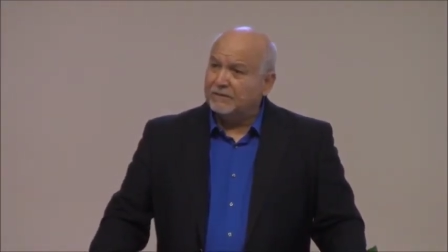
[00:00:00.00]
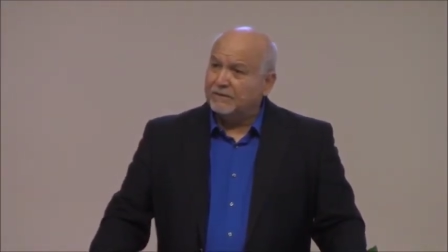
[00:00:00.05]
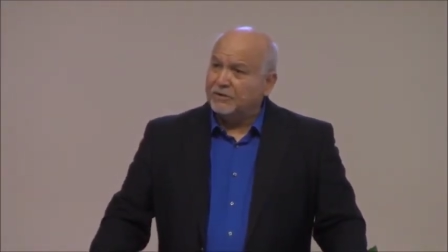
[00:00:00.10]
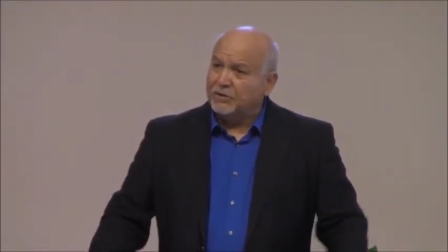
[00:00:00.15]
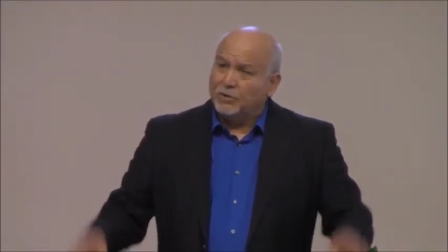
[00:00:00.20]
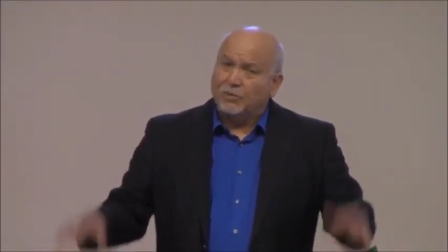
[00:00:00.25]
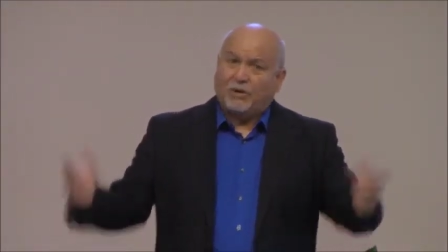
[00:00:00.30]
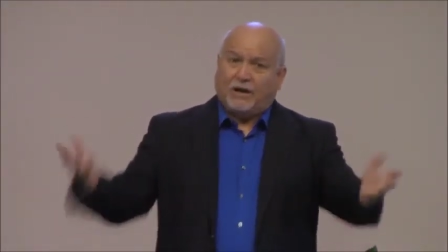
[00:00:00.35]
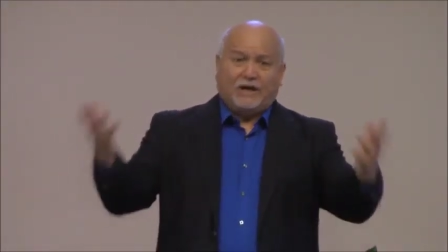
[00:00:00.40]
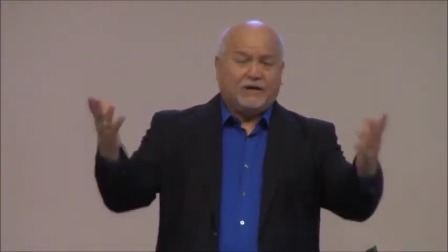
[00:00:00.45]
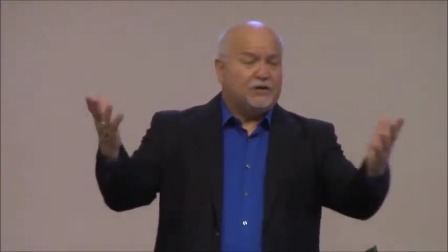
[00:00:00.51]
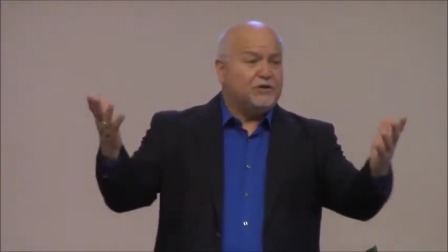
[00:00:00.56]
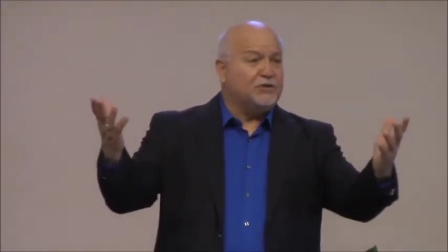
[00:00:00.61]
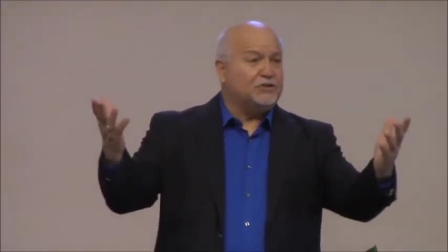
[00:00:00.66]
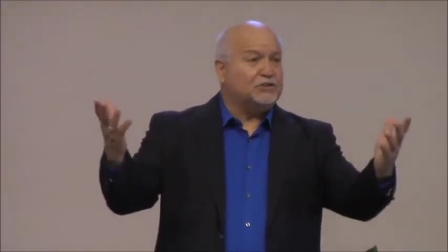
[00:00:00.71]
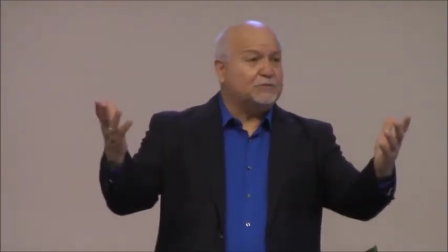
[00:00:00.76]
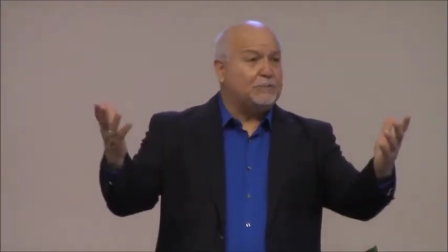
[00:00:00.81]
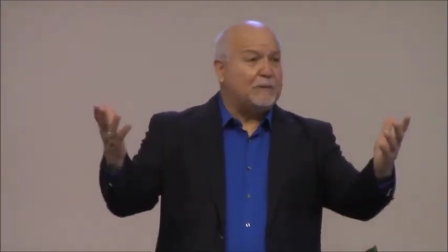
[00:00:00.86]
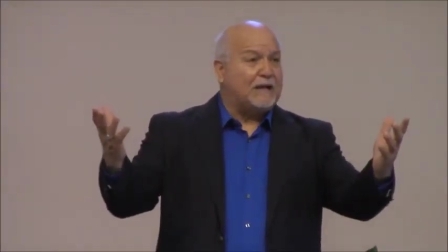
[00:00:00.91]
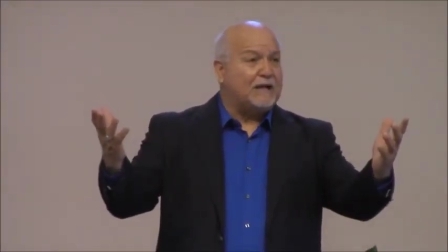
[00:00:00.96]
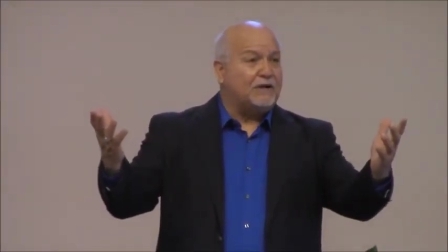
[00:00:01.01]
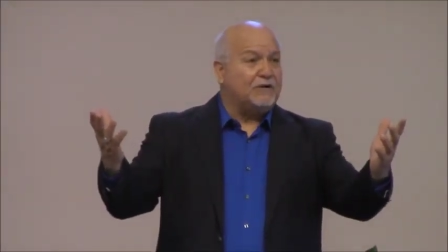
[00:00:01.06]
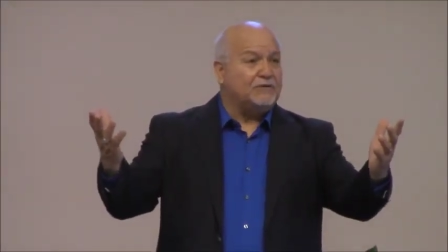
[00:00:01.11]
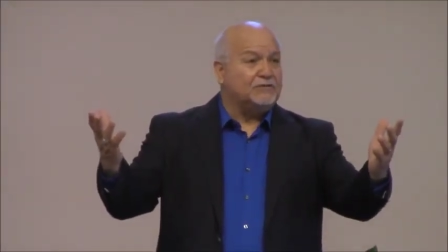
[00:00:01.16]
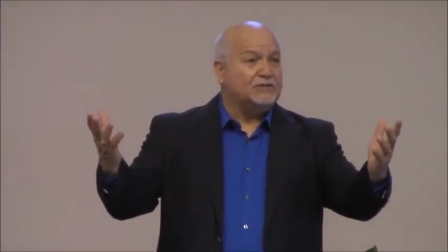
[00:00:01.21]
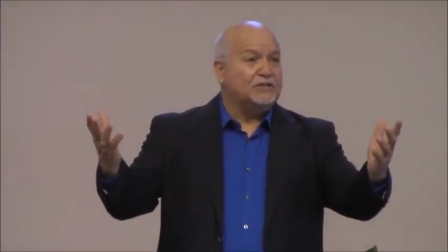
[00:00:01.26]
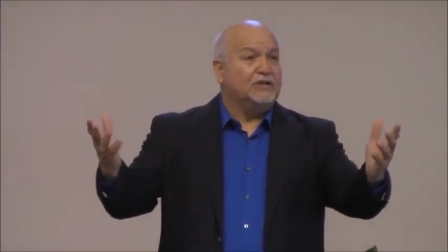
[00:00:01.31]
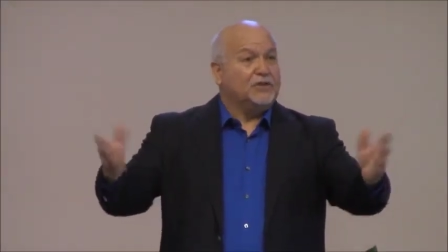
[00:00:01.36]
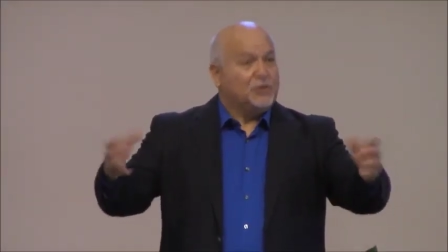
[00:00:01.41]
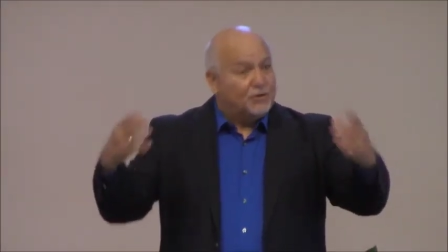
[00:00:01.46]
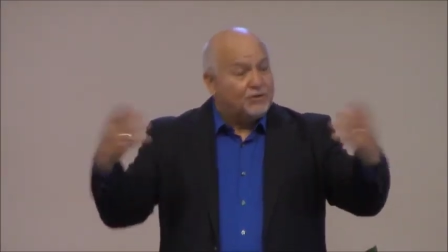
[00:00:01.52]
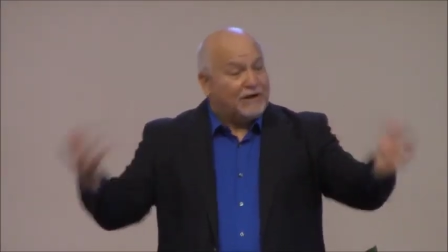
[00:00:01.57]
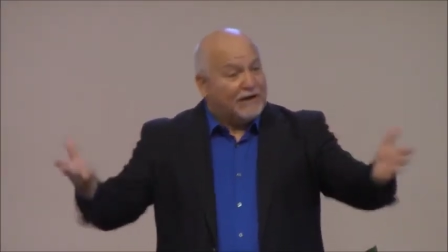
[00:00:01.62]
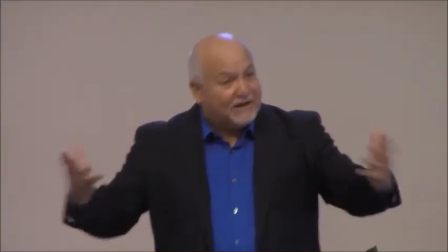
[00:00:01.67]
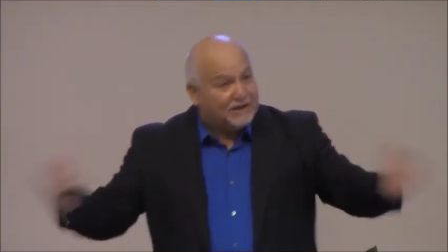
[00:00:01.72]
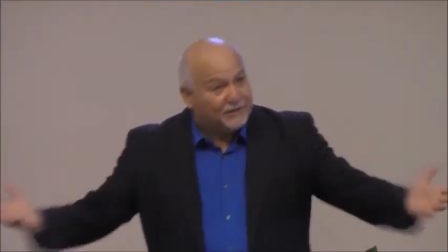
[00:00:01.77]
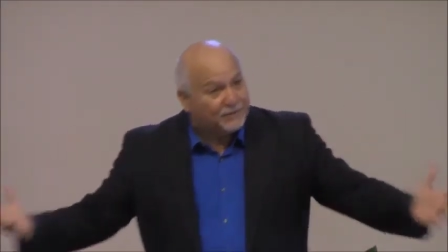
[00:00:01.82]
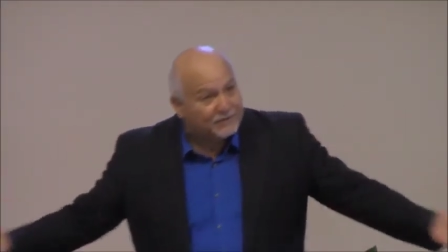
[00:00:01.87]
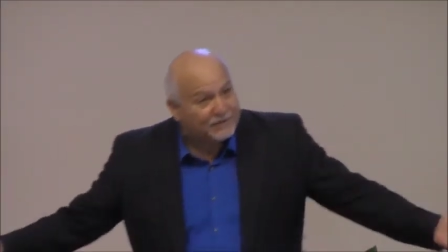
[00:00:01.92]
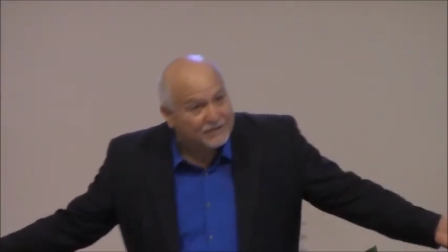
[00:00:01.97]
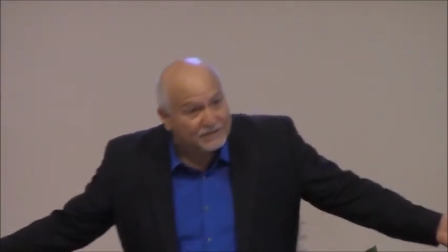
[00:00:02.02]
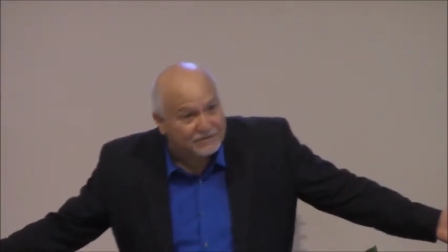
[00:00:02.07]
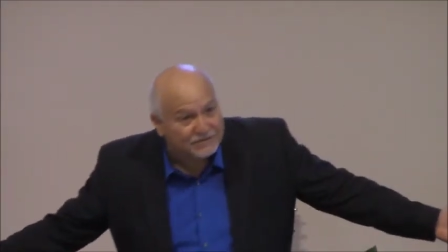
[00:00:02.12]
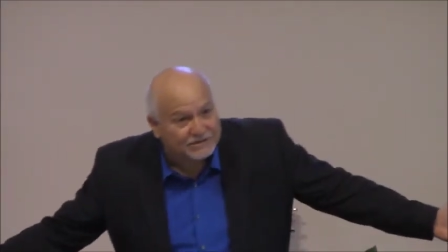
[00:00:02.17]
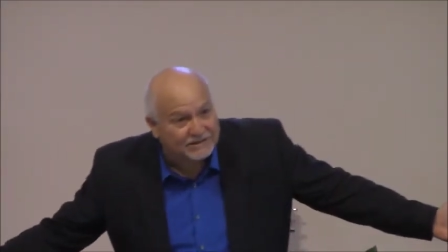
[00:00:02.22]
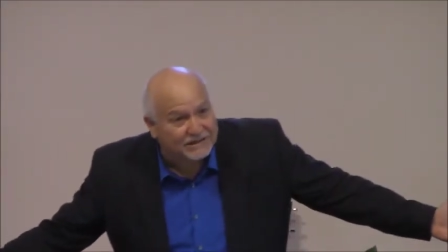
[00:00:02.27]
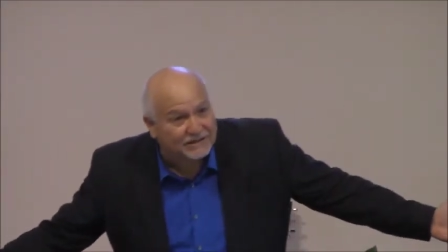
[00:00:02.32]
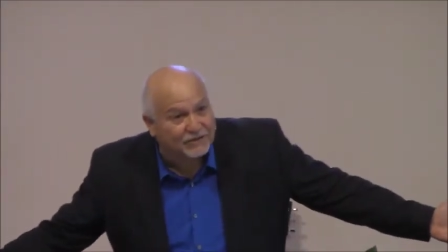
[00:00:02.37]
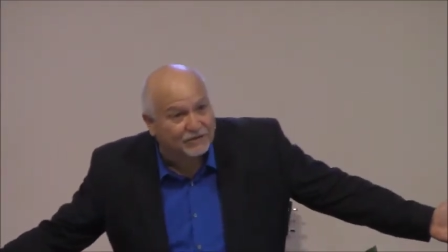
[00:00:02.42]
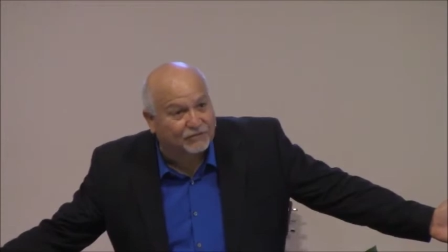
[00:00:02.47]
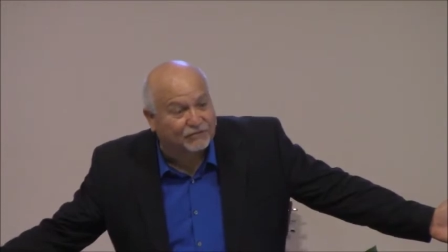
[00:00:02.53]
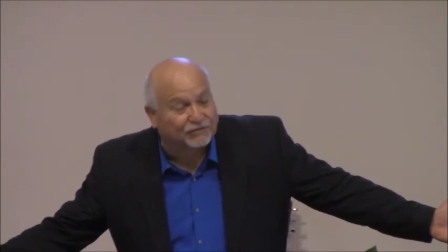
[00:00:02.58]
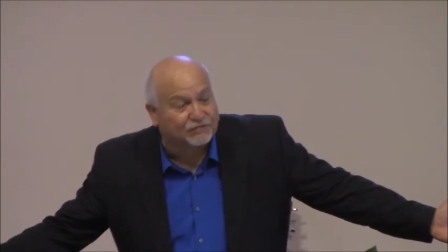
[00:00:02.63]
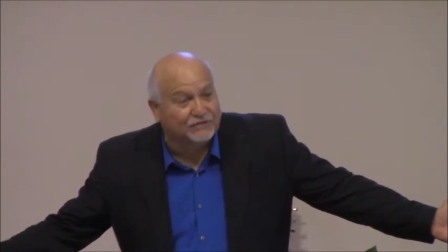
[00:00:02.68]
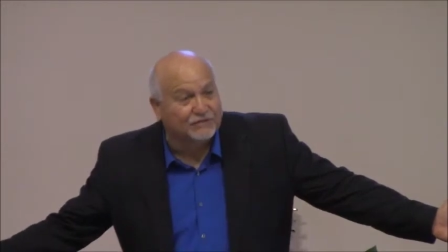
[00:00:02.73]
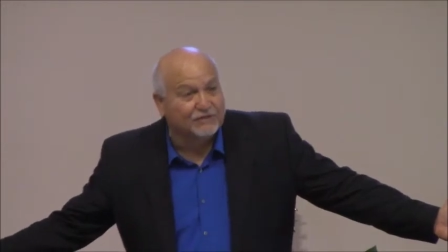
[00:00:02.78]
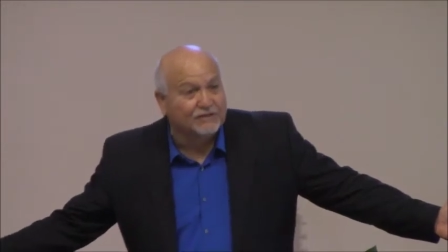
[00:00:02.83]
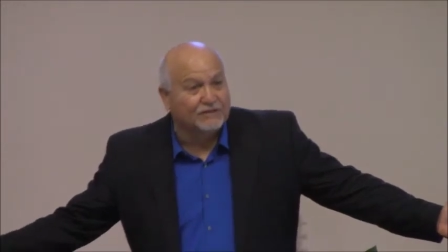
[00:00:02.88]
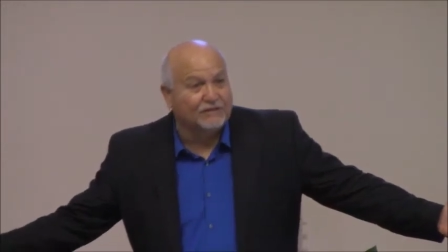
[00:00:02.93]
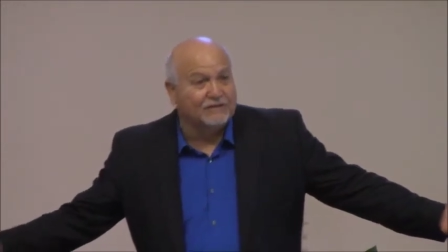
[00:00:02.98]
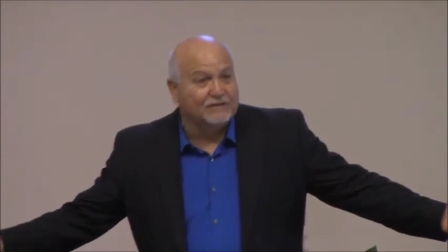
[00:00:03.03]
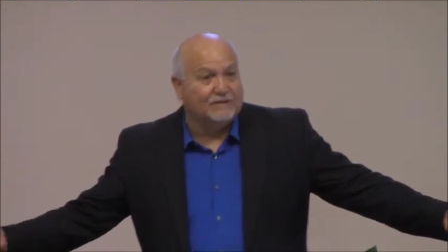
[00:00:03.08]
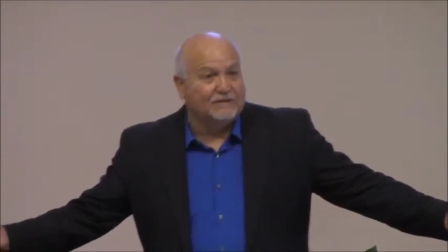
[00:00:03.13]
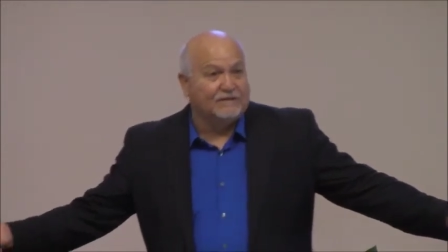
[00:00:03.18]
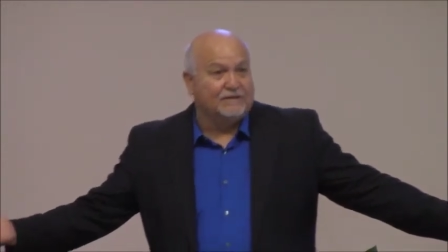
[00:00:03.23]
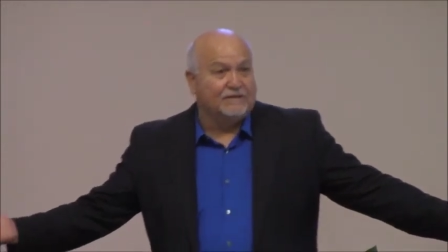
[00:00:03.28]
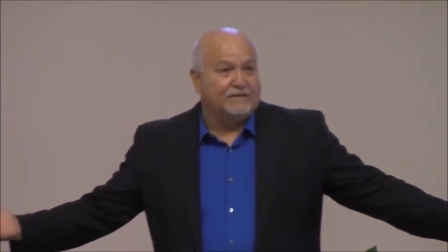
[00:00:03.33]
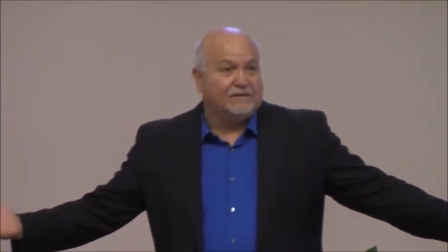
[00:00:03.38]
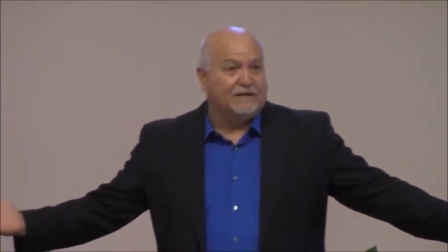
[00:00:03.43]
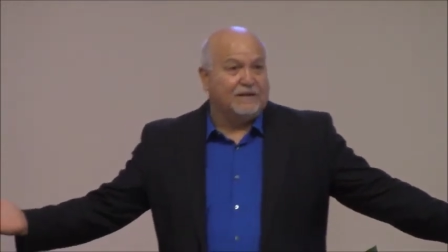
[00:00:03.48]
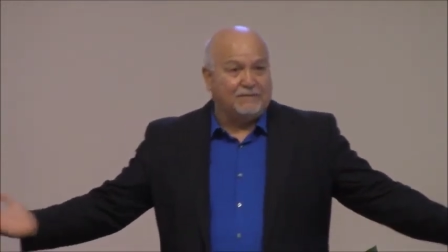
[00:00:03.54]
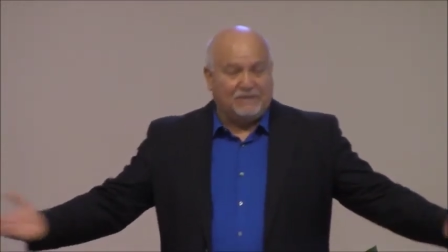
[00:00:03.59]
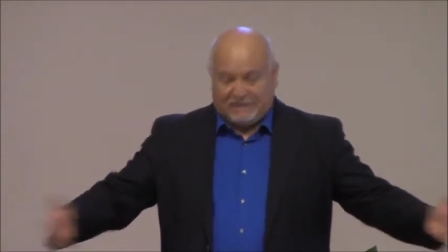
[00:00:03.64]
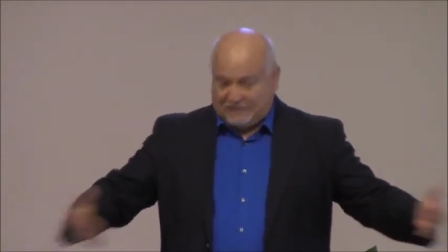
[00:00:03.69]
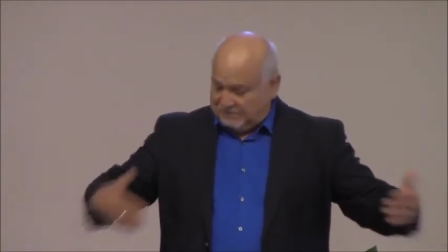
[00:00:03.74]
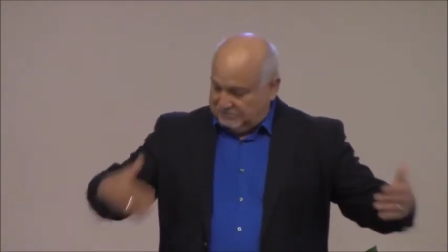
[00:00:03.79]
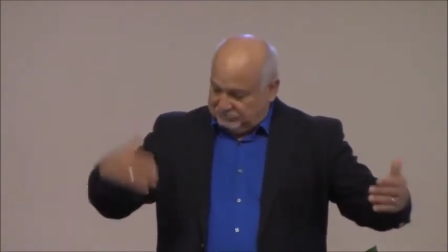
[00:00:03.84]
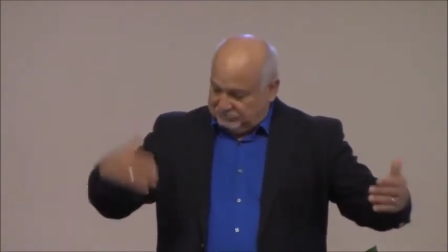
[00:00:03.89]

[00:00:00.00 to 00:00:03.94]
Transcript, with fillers: You honor your spouse, you're honoring yourself. I mean,